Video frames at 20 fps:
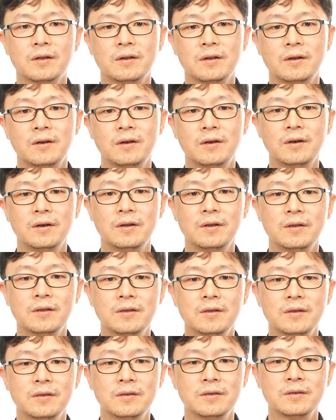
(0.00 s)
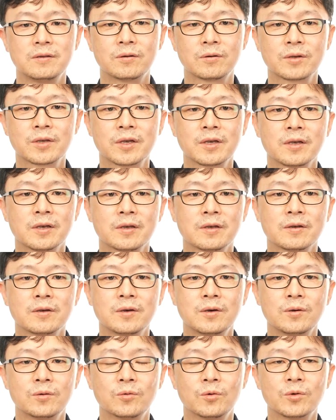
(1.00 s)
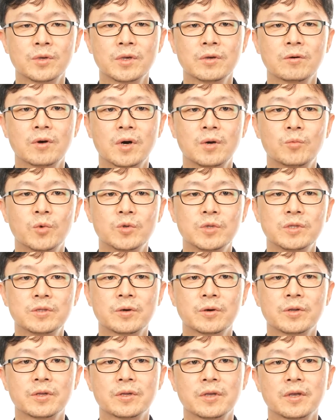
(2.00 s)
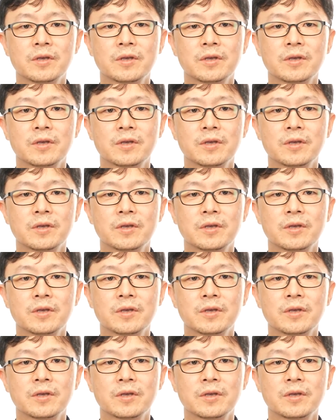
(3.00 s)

So the basic function was already